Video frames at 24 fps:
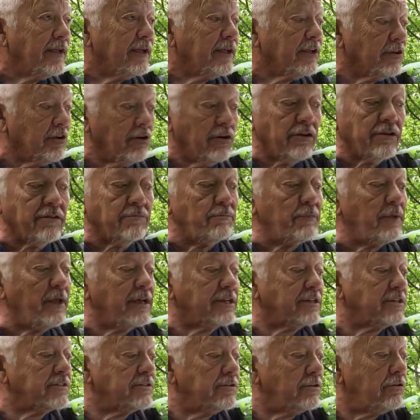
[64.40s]
God
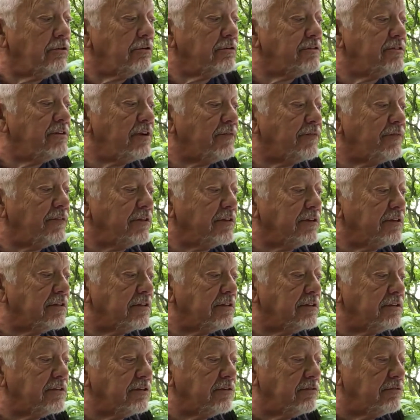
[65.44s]
make us all different,
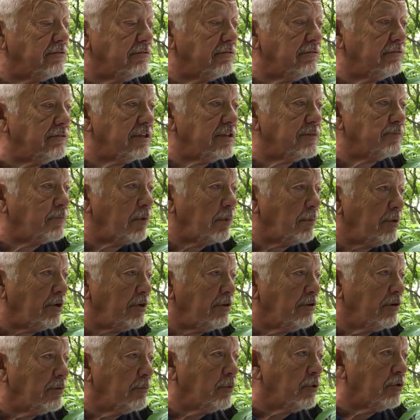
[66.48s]
so there's probably
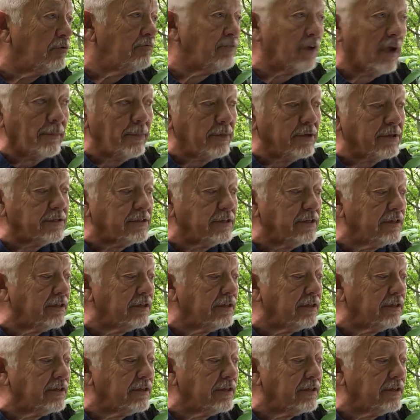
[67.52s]
no more rabbits can